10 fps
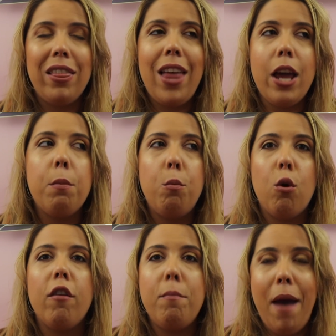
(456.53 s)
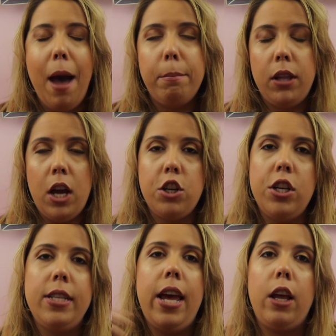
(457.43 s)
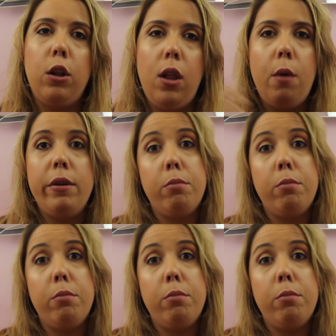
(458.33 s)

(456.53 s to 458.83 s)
I like more of matte blushes and glowy